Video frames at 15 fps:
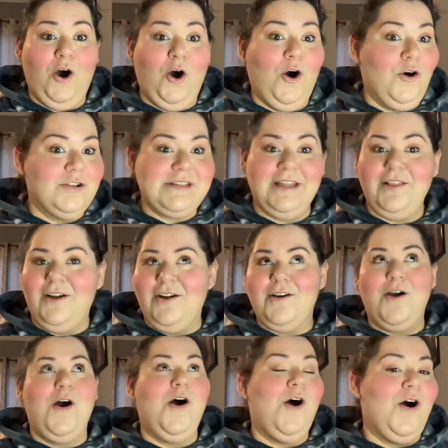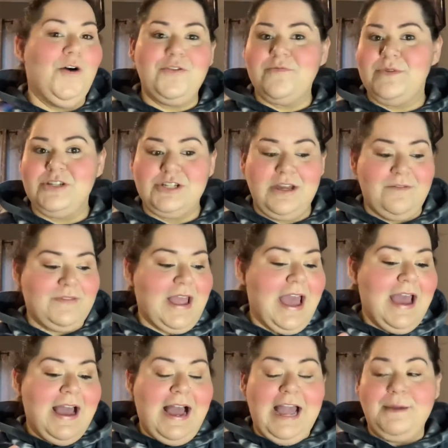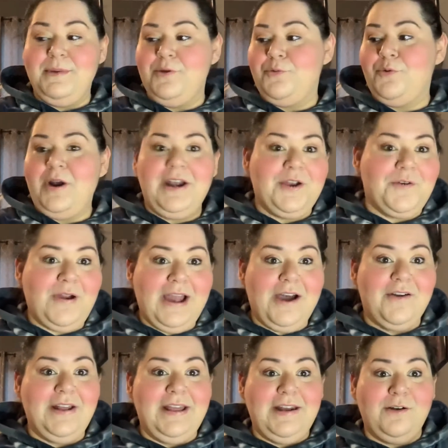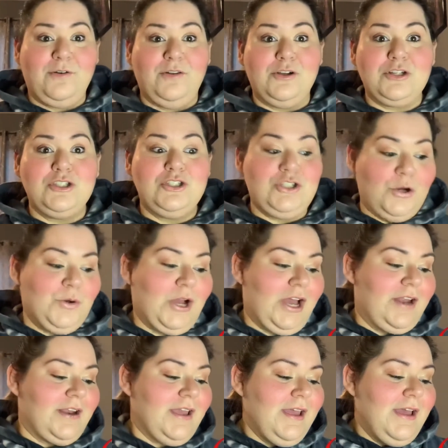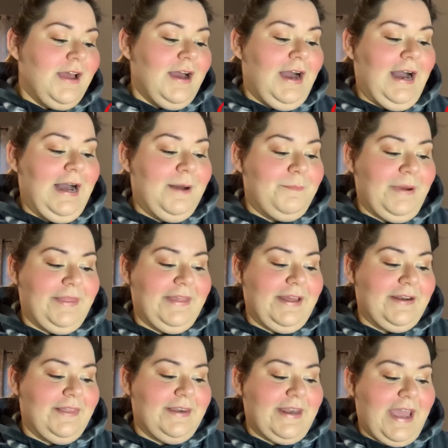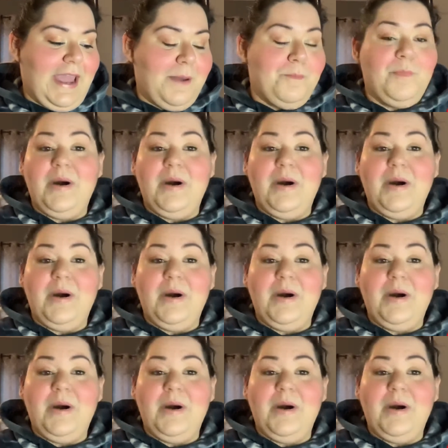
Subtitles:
all day long, all through my shift. I can be running around and it'll look so good by the end of the day.